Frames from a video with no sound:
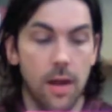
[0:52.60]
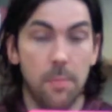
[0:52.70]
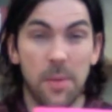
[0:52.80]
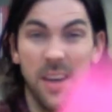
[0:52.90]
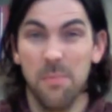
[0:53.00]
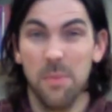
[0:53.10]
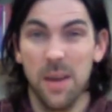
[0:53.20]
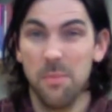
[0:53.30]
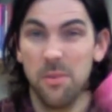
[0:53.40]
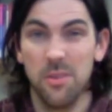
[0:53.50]
pink
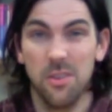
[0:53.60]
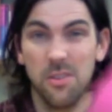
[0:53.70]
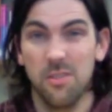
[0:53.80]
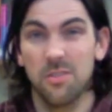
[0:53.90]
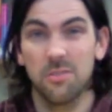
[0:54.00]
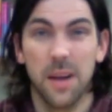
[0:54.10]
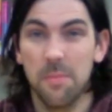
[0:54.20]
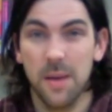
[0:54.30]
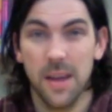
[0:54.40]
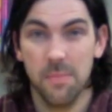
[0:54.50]
paper. You can use
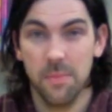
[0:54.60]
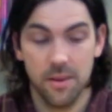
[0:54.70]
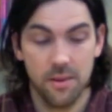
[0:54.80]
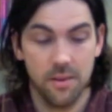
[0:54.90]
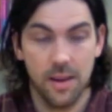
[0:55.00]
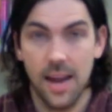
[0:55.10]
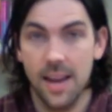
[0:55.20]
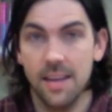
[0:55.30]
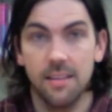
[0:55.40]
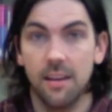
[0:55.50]
red paper or
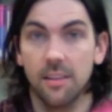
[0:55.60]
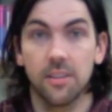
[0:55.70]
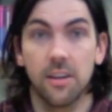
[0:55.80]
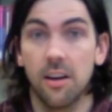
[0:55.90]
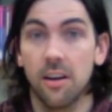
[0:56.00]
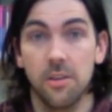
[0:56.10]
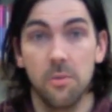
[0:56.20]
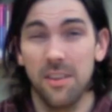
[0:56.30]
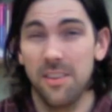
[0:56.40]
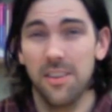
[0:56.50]
any color heart you
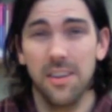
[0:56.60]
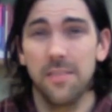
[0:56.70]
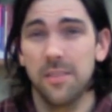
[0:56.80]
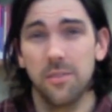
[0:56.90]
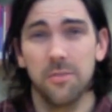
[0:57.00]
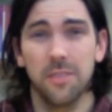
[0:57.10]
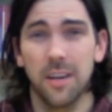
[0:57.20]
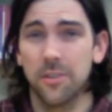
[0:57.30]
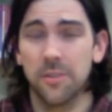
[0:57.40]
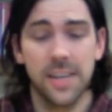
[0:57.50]
want. You can even do a
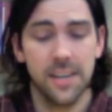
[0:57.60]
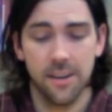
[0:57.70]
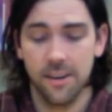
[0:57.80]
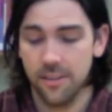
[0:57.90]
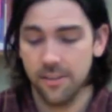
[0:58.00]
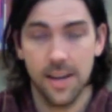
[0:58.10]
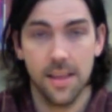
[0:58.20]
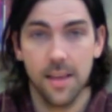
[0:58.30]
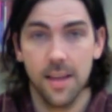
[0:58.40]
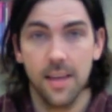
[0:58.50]
green heart or
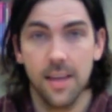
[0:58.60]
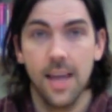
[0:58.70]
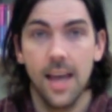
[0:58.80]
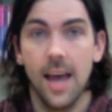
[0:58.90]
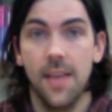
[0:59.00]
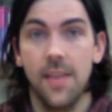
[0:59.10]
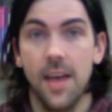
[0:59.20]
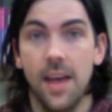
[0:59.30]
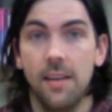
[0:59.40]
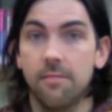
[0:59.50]
anything. And
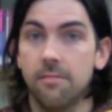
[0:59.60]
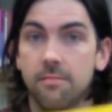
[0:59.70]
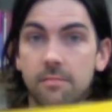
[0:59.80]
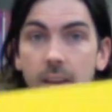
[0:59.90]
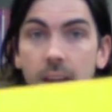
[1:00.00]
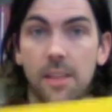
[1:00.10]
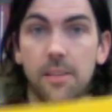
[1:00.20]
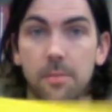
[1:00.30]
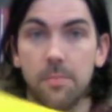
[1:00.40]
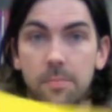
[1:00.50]
then
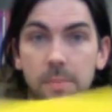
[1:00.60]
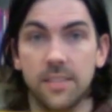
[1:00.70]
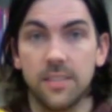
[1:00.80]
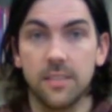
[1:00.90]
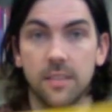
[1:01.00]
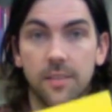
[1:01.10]
another piece of